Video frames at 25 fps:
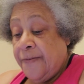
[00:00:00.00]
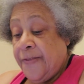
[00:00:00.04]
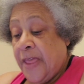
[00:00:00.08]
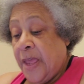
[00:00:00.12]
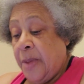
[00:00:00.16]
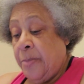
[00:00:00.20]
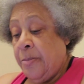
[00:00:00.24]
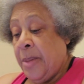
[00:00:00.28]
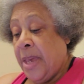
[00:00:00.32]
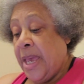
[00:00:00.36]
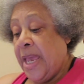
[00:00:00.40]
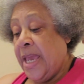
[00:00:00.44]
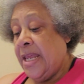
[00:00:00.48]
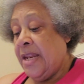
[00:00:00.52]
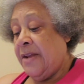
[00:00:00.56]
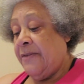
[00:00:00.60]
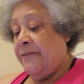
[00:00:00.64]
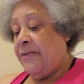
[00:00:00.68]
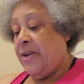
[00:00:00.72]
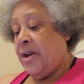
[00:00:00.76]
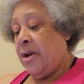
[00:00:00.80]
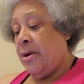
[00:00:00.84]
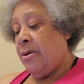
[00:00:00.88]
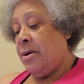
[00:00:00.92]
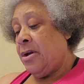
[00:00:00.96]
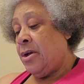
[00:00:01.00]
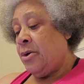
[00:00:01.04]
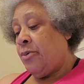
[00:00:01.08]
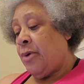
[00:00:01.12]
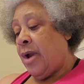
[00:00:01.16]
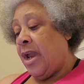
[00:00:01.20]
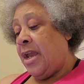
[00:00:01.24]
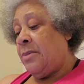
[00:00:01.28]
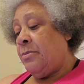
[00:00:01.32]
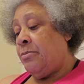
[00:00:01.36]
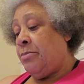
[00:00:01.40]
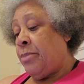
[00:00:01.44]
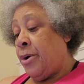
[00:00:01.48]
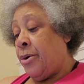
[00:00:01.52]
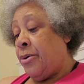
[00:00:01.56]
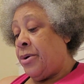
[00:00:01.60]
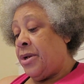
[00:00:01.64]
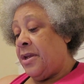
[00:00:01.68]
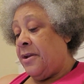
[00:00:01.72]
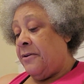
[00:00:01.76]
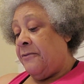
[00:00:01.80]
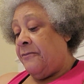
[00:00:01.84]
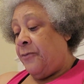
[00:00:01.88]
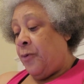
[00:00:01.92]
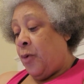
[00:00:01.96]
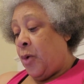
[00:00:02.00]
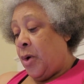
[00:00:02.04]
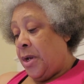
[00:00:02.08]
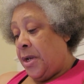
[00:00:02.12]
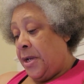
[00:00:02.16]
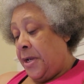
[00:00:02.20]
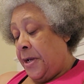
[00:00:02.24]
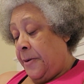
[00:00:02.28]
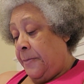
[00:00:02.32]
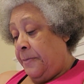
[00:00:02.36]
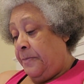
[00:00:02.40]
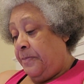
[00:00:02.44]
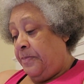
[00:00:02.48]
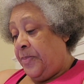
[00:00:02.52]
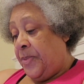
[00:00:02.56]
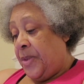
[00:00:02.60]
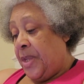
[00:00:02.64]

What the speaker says: They made a very great burning for him.